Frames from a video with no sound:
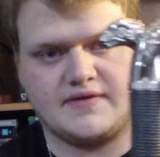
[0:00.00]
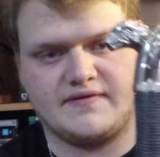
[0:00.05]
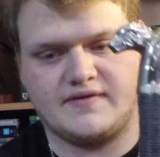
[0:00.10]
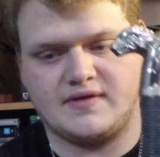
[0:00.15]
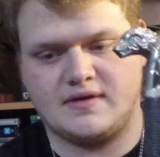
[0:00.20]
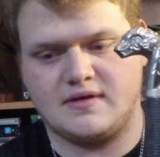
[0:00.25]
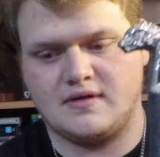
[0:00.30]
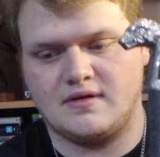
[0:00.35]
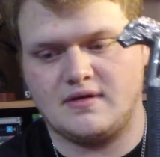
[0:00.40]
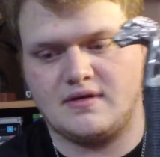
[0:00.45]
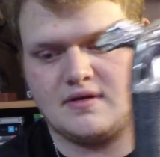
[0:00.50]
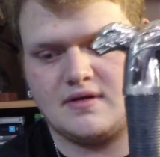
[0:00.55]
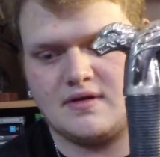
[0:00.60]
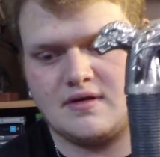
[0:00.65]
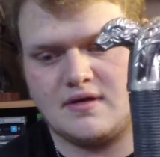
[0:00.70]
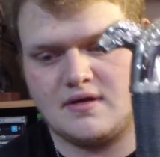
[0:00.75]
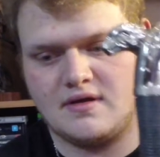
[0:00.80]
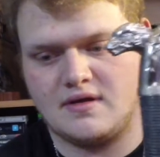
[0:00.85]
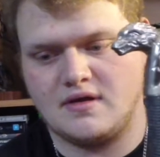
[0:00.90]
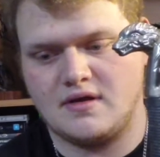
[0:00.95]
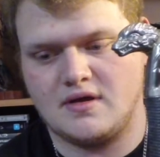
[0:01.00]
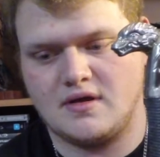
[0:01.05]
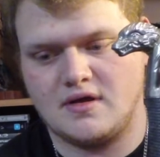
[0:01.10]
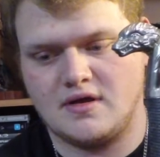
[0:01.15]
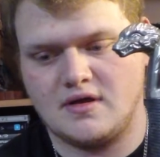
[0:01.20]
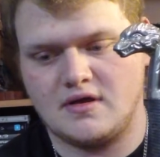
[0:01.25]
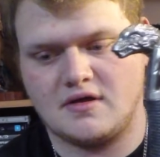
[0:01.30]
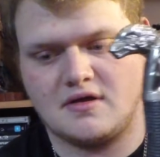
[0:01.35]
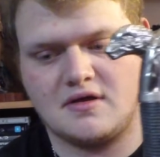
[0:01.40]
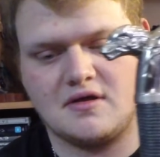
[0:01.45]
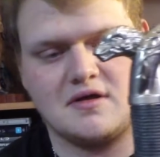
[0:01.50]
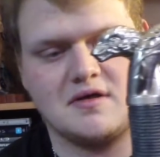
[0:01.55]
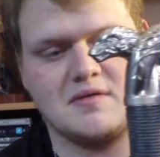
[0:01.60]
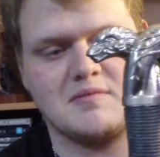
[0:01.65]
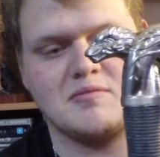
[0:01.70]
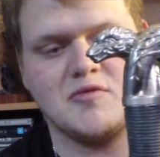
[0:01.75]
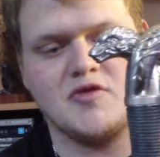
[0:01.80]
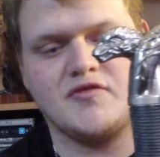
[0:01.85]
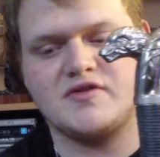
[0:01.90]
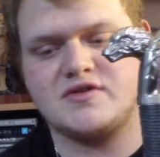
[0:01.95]
To
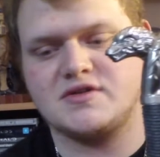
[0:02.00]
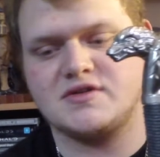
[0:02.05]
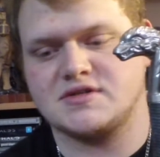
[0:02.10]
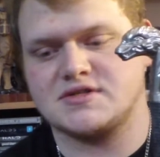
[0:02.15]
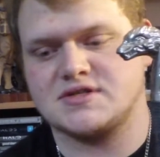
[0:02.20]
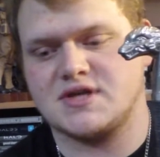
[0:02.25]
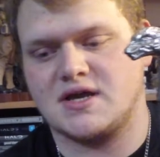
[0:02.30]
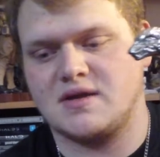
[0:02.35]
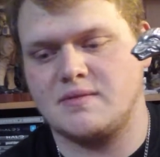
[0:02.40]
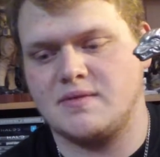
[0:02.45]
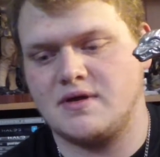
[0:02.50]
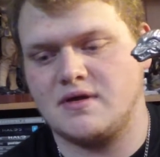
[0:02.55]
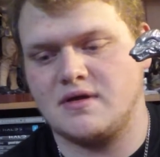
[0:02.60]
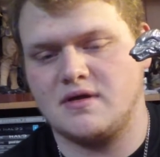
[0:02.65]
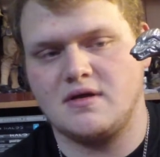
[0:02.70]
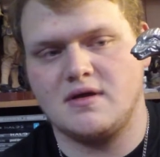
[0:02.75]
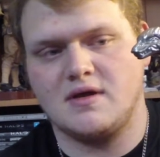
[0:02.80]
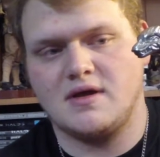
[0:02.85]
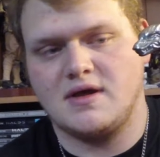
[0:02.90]
move it to the side a bit,